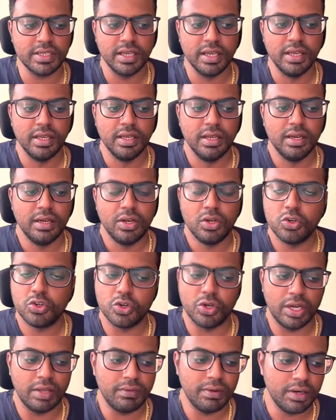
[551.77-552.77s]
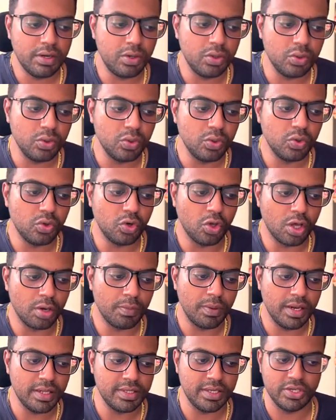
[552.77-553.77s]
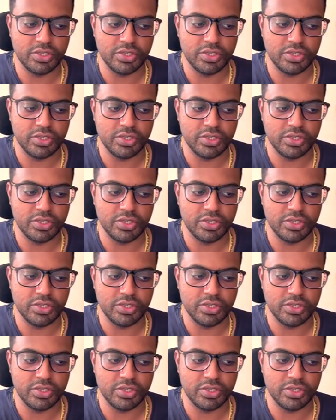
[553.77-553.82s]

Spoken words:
You should never do normalization.